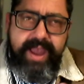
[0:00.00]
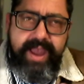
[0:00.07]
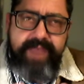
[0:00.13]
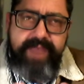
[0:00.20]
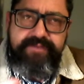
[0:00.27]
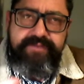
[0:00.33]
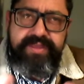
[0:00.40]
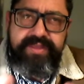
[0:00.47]

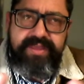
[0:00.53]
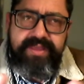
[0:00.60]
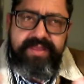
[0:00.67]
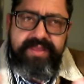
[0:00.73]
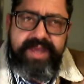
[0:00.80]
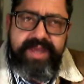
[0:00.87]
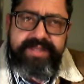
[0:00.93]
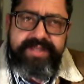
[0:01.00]

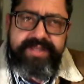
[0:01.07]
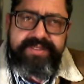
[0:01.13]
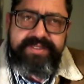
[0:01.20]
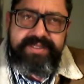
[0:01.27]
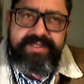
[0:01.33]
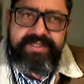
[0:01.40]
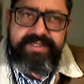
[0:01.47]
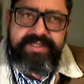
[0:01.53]
everything that
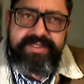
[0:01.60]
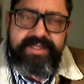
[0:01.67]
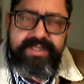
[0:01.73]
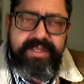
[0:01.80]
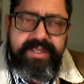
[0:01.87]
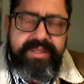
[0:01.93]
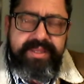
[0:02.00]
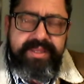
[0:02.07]
exists,
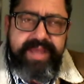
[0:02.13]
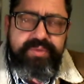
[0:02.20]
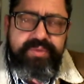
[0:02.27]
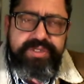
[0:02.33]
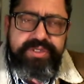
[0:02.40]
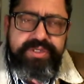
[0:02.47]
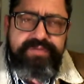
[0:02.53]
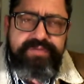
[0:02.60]
that
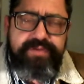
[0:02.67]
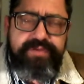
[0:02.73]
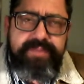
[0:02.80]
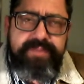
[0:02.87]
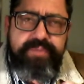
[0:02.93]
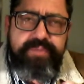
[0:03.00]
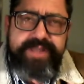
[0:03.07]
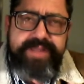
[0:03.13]
which is fully
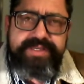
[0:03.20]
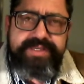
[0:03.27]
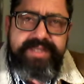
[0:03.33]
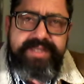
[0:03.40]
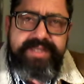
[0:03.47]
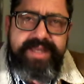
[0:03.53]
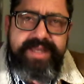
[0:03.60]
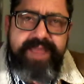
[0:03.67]

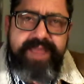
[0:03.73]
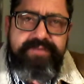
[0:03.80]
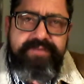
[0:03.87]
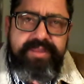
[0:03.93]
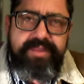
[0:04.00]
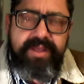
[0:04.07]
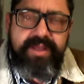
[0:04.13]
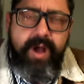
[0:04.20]
present in
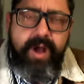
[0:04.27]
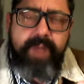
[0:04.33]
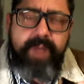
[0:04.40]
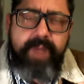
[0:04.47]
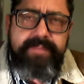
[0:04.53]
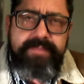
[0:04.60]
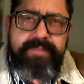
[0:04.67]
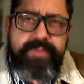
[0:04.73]
everything,
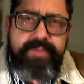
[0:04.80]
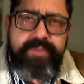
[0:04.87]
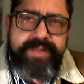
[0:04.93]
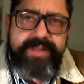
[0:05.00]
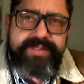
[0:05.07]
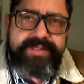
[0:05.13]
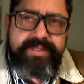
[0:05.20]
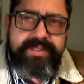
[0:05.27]

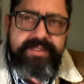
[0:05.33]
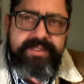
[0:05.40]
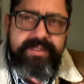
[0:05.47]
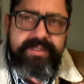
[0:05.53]
omnipresent,